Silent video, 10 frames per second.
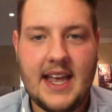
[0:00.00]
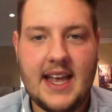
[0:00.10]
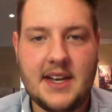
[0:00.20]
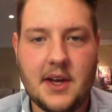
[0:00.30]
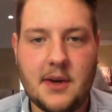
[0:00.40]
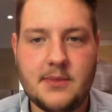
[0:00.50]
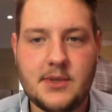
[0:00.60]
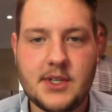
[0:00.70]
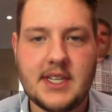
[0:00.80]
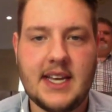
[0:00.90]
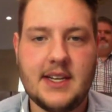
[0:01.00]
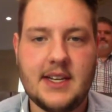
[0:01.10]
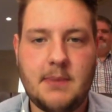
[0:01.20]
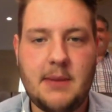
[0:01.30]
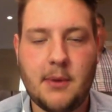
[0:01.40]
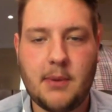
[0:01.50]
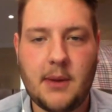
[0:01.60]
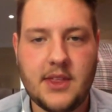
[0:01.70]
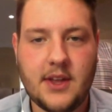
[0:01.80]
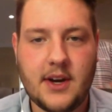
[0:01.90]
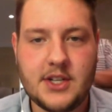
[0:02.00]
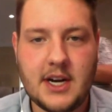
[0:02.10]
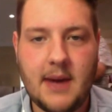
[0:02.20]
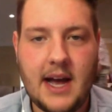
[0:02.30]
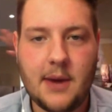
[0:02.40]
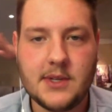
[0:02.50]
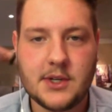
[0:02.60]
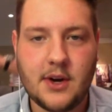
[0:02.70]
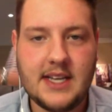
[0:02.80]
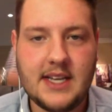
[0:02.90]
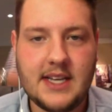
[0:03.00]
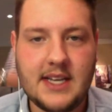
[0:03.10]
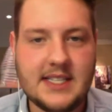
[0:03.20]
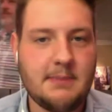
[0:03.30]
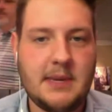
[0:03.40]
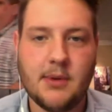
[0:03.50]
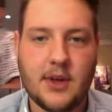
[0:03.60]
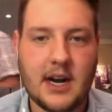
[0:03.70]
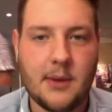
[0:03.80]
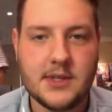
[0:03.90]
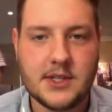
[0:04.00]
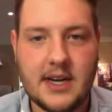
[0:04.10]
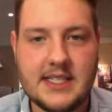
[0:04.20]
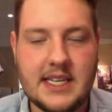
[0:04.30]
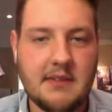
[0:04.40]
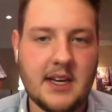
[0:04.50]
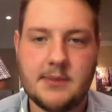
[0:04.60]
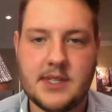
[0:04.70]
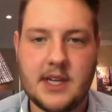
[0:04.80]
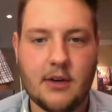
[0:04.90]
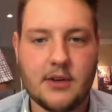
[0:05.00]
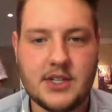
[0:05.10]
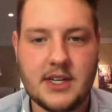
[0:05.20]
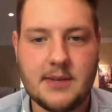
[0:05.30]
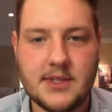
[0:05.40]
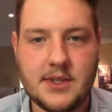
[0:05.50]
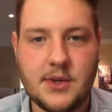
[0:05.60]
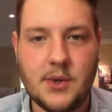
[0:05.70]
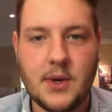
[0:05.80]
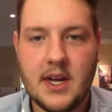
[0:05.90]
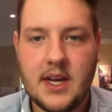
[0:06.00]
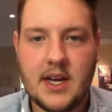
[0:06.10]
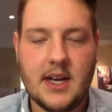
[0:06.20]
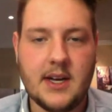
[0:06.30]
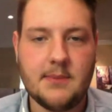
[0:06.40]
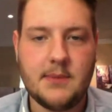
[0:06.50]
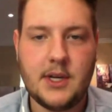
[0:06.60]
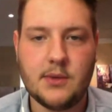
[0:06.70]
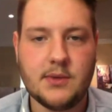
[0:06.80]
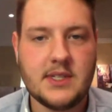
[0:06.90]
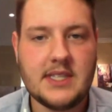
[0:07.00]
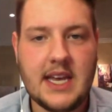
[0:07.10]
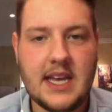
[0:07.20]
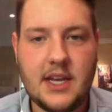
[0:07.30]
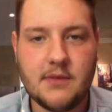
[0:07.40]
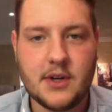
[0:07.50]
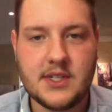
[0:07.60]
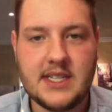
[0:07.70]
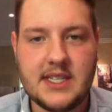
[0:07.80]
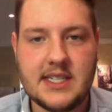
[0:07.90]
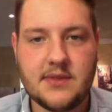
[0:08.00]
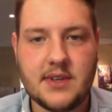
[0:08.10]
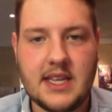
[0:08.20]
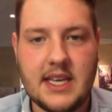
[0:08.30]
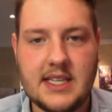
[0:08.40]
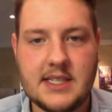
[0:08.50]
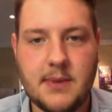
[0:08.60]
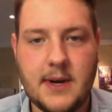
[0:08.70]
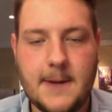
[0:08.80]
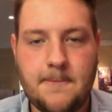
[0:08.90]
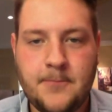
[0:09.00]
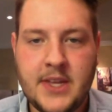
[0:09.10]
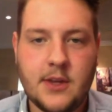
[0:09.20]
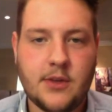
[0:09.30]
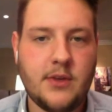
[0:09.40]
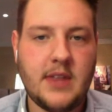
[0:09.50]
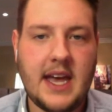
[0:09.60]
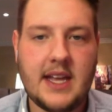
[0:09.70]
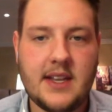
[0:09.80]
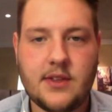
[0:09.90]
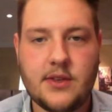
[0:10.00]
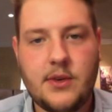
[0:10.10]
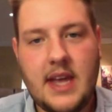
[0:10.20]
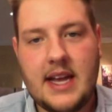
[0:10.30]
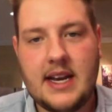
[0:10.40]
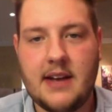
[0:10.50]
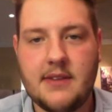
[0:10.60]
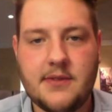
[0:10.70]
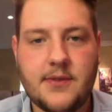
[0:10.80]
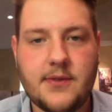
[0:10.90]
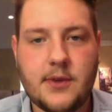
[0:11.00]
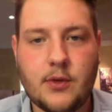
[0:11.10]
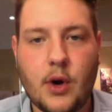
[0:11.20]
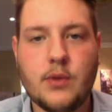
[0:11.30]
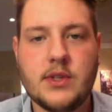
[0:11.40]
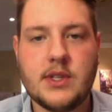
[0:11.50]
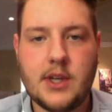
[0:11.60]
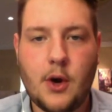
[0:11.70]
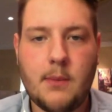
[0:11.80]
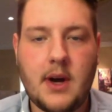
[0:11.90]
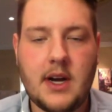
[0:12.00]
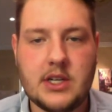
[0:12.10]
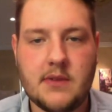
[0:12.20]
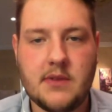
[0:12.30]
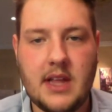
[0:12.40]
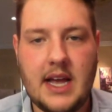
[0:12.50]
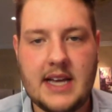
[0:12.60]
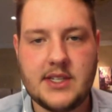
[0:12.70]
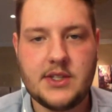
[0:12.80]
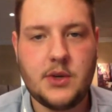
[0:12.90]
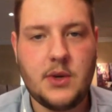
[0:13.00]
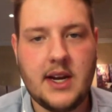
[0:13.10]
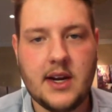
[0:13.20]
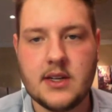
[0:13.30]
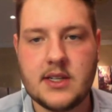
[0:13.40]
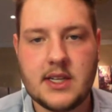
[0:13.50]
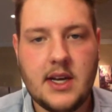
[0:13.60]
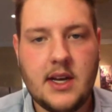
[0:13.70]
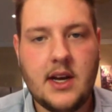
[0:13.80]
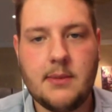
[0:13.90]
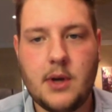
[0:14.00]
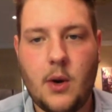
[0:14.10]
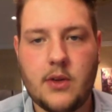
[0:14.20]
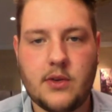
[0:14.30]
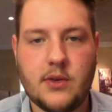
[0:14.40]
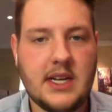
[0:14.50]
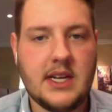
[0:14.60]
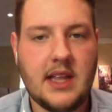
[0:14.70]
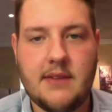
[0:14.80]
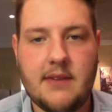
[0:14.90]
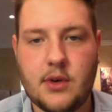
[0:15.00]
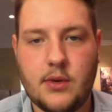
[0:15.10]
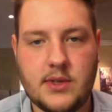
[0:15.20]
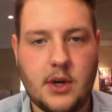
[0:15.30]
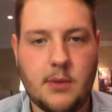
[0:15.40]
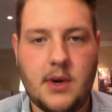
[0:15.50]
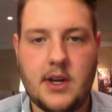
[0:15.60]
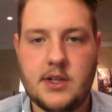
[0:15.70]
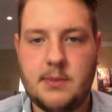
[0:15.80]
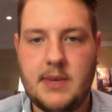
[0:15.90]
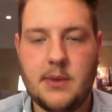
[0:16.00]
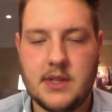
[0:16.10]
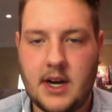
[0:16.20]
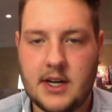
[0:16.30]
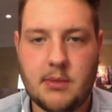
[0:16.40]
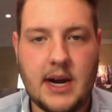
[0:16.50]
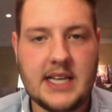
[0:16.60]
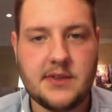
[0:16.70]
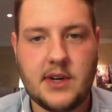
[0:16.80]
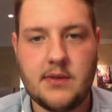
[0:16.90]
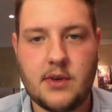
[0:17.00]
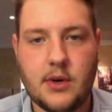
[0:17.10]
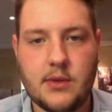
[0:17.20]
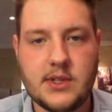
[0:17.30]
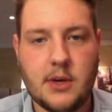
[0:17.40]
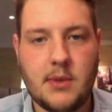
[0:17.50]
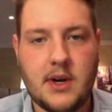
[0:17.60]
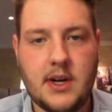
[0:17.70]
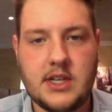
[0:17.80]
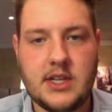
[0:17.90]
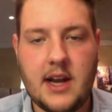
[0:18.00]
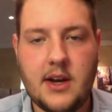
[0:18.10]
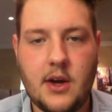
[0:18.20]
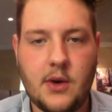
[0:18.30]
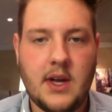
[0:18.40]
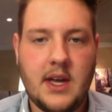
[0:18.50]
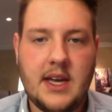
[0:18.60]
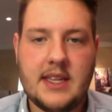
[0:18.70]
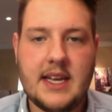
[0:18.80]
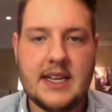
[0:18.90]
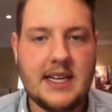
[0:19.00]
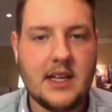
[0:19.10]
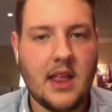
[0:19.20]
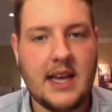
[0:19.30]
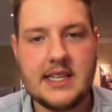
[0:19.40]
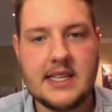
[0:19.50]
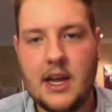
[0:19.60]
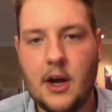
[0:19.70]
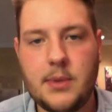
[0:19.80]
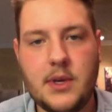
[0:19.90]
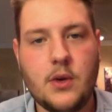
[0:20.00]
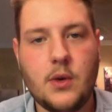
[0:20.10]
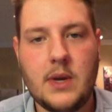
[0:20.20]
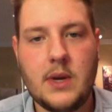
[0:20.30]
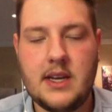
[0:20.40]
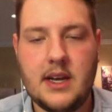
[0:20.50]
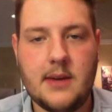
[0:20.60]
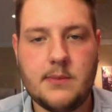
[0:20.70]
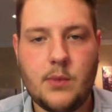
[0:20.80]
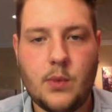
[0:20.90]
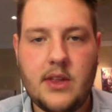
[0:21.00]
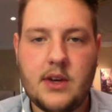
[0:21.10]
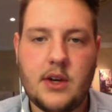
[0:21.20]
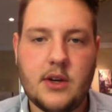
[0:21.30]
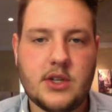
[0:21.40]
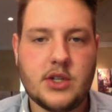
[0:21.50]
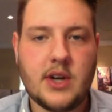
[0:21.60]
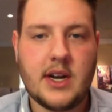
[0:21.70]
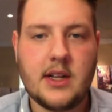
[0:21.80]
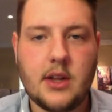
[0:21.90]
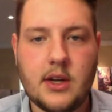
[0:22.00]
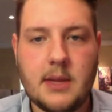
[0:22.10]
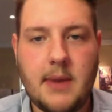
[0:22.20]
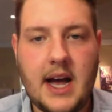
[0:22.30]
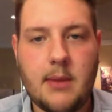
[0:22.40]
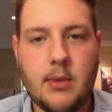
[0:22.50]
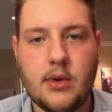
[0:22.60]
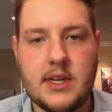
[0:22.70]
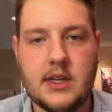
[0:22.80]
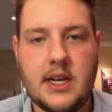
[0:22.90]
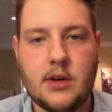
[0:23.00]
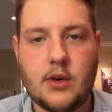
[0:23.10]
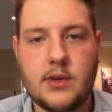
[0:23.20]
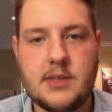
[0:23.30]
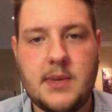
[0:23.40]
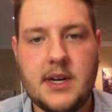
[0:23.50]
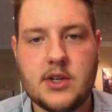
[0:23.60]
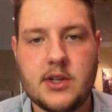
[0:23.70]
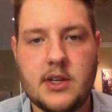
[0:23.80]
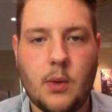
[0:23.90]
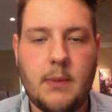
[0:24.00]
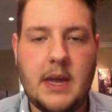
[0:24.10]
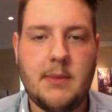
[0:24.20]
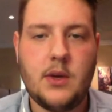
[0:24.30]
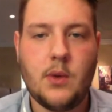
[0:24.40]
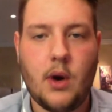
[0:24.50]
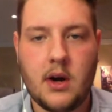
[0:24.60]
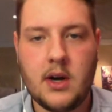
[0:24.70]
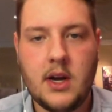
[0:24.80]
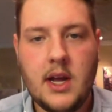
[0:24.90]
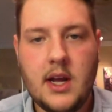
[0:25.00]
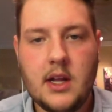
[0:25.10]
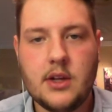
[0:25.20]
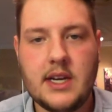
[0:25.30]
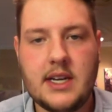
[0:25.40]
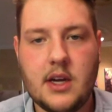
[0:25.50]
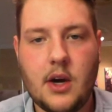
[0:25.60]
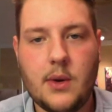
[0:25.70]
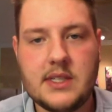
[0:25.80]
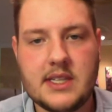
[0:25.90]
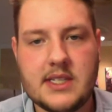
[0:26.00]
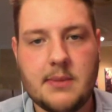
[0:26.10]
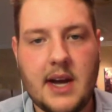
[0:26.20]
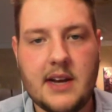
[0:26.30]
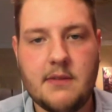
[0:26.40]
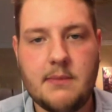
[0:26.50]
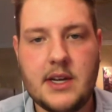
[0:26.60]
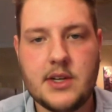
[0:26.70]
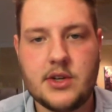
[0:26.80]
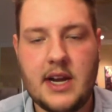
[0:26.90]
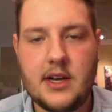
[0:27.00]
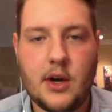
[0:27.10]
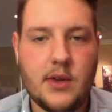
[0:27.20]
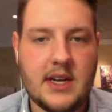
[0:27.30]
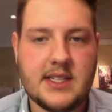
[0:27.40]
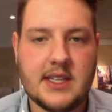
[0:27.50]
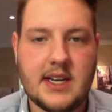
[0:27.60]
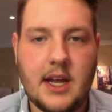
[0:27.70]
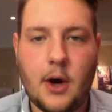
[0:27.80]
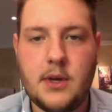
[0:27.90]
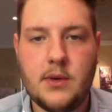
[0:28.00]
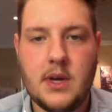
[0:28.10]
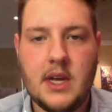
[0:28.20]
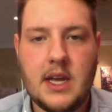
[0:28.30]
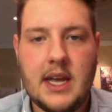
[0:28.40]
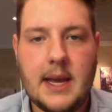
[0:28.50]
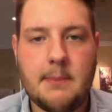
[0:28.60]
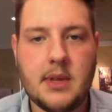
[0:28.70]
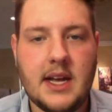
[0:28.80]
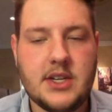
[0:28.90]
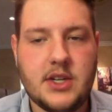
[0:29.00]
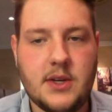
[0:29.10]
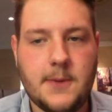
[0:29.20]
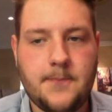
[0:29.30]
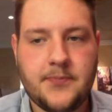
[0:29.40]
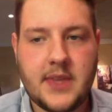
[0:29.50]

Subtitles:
And just like people probably thought Jeremiah was crazy, people thought I was crazy giving up scholarships to state universities and different things. But through that, I've grown so much over the last 2 years. Going through DLI, I've grown so much. Being with Dr. Brassfield, I've grown so much. And I know that DLI is going to help you. And whether you're just trying to learn the Bible and grow spiritually, or maybe you are looking to go into some kind of ministry, I know that it's going to help you and bless you.